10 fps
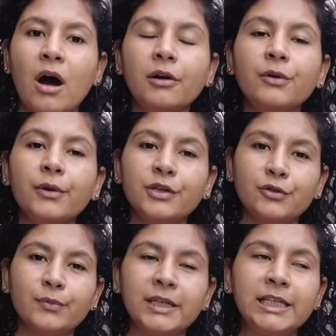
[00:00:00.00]
are going
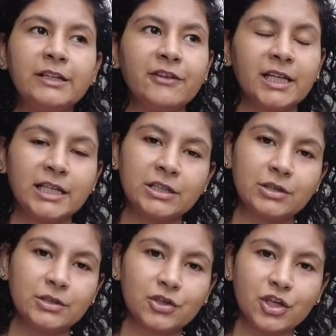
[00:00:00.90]
to be living
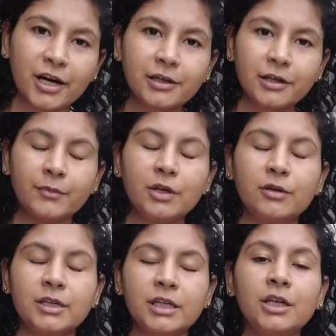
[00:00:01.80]
in shared
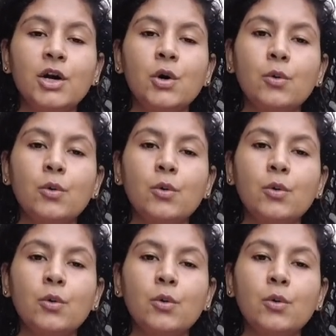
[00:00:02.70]
community,